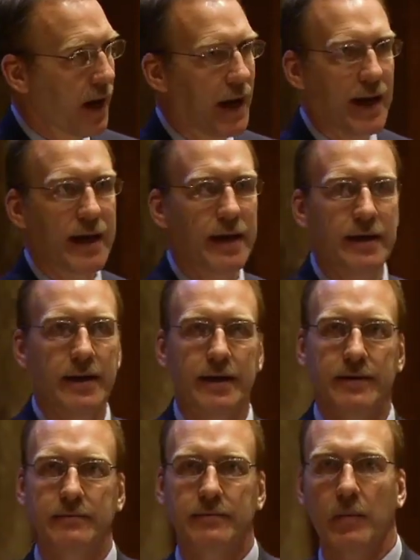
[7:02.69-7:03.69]
I...
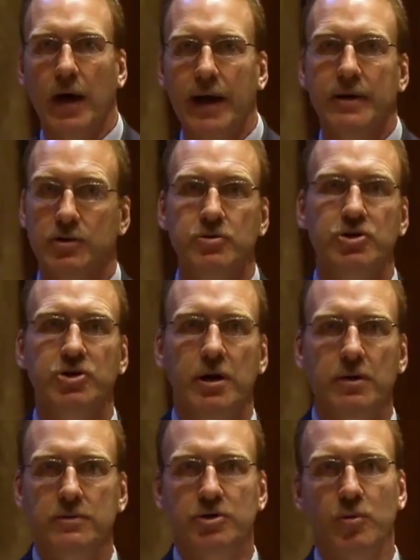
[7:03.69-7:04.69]
Uh, I do
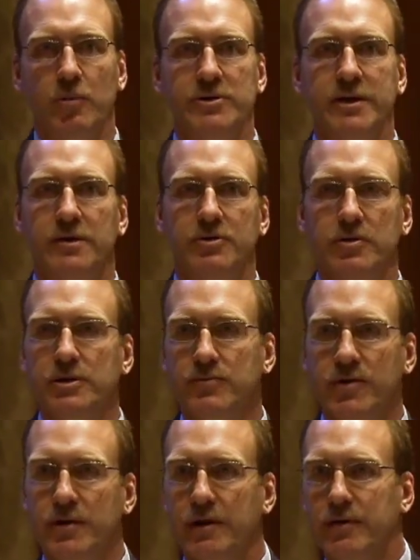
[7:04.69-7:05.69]
share superintendent duties
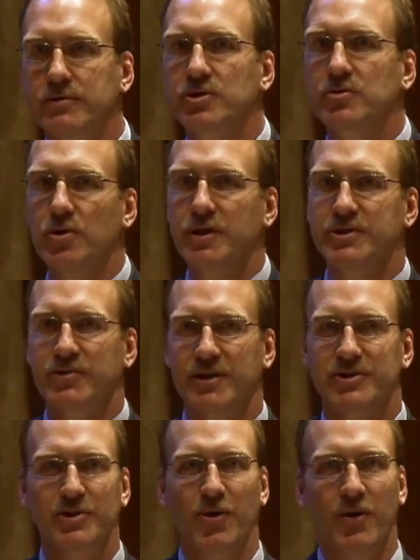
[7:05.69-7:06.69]
with another school
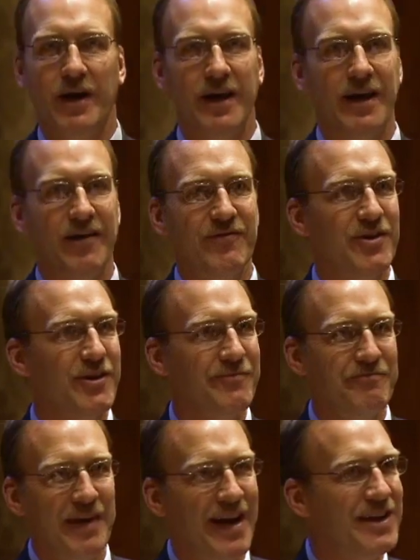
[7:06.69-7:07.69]
district, so I have to
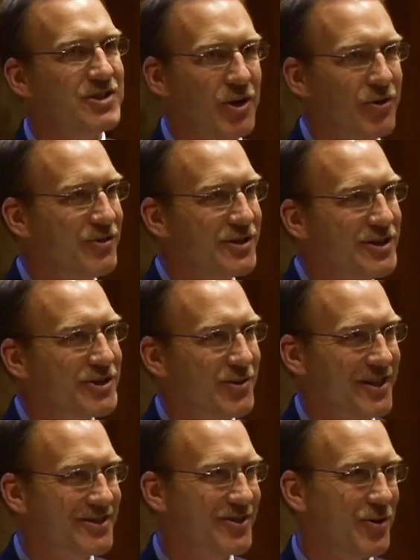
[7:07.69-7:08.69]
manage other
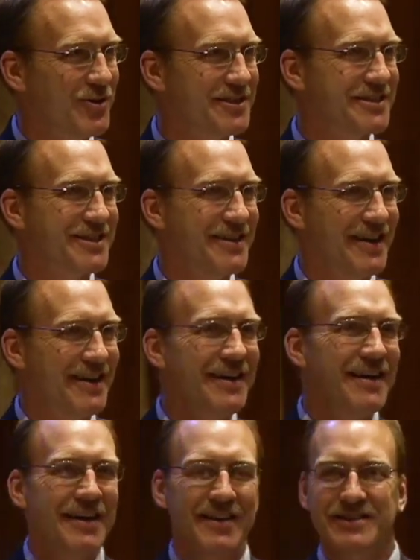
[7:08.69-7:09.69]
districts. So it's uh,
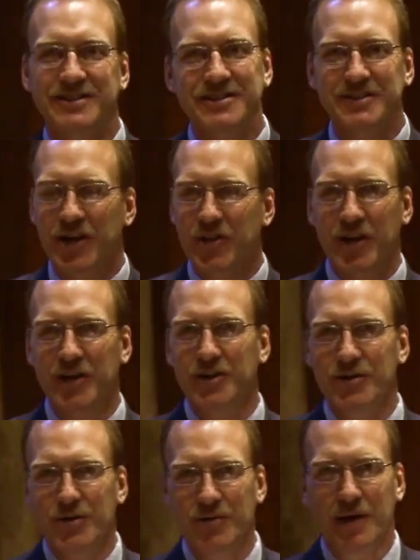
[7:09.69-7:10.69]
this is nothing
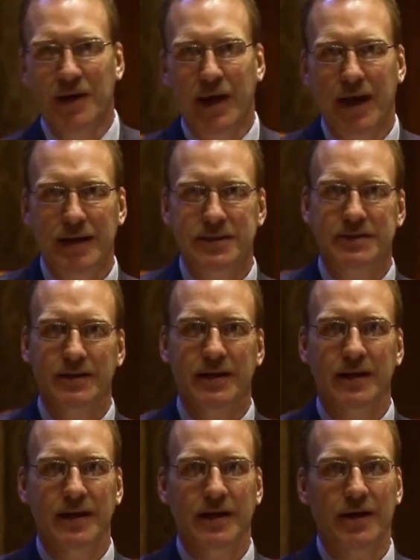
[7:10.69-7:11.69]
new, and it's
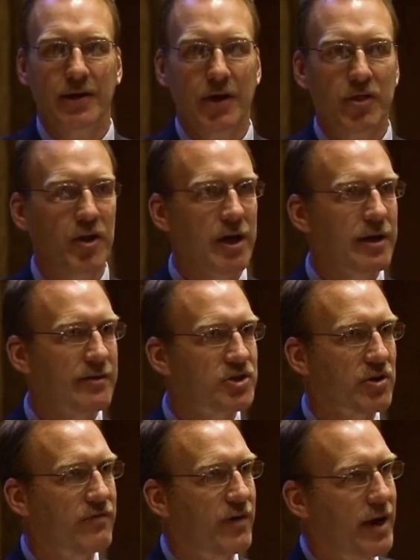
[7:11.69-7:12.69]
a, a thing of
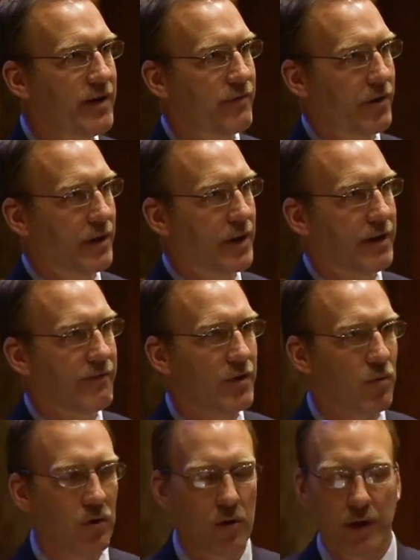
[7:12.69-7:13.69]
survival of
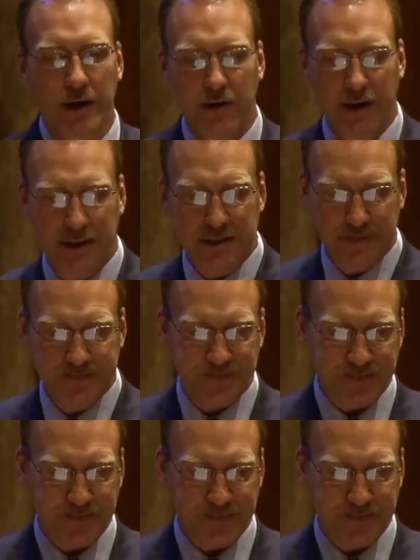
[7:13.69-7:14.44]
the rural areas.